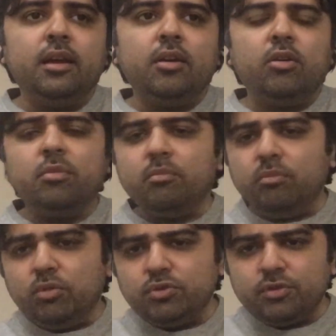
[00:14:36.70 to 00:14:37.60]
or
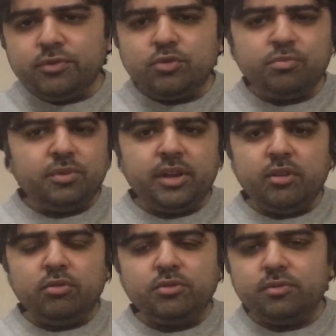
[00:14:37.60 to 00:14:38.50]
most of the
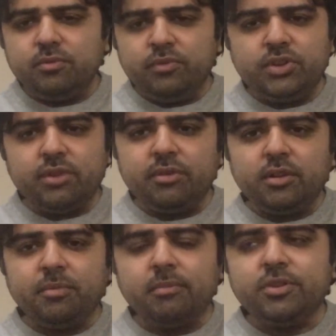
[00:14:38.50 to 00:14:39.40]
superheroes, whichever
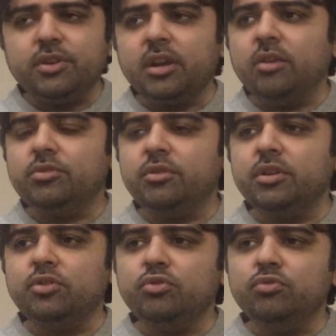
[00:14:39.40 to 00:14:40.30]
the publishing house you
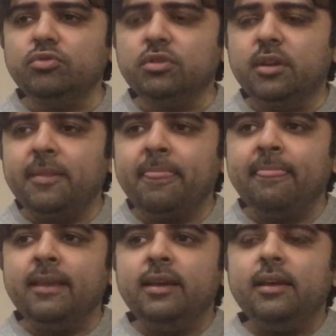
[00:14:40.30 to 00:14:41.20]
can choose,
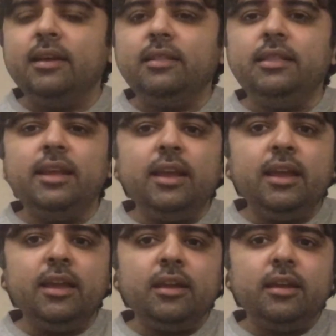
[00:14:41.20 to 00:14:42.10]
they